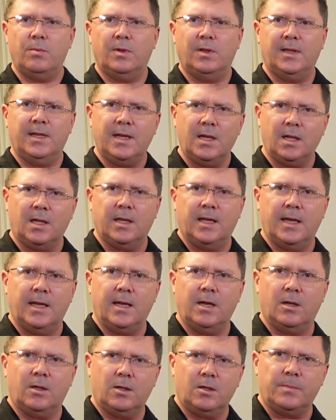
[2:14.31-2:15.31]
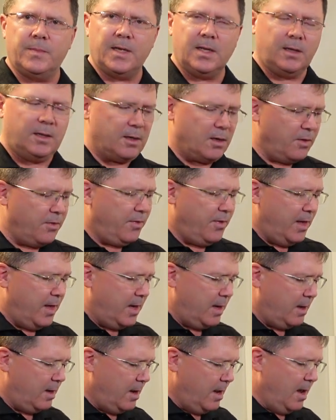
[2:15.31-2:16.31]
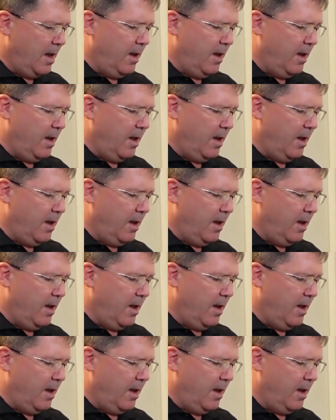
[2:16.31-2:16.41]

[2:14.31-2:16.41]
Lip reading: little in, it'll be a little thin.